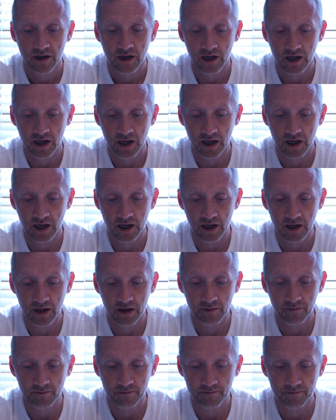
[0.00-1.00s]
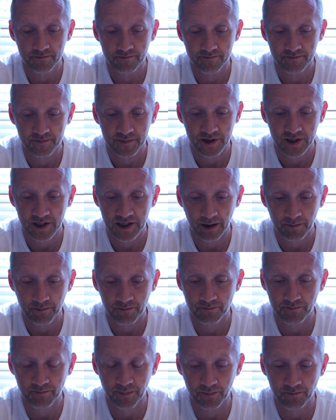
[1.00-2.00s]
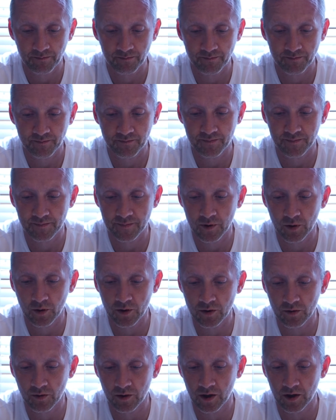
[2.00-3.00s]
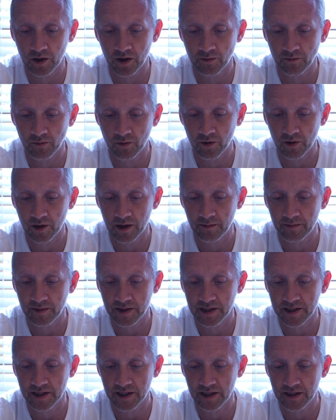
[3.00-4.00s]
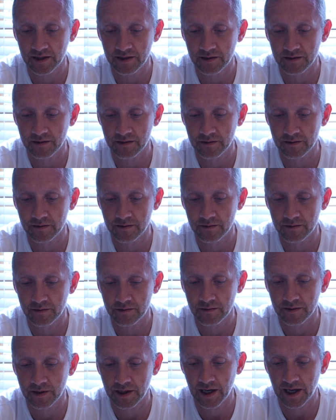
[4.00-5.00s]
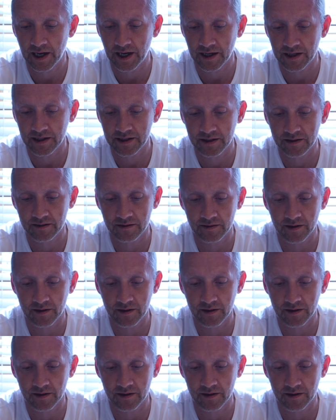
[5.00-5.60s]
Um, stop. No, I do want to learn more. Let me see. X.